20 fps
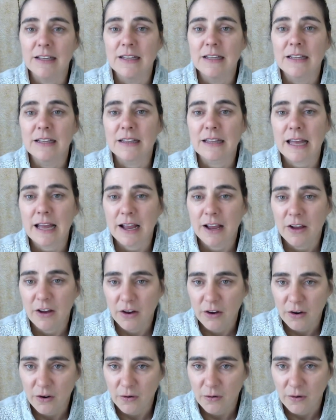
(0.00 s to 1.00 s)
let
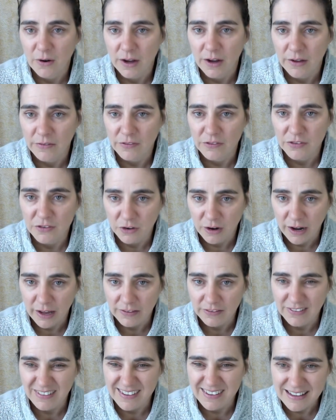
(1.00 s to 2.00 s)
go of stress,
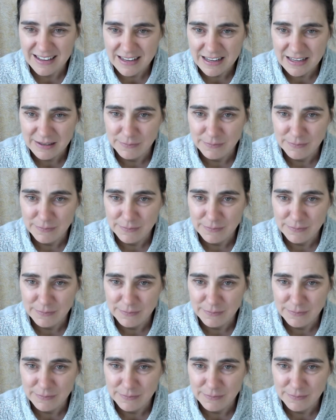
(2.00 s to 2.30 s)
deep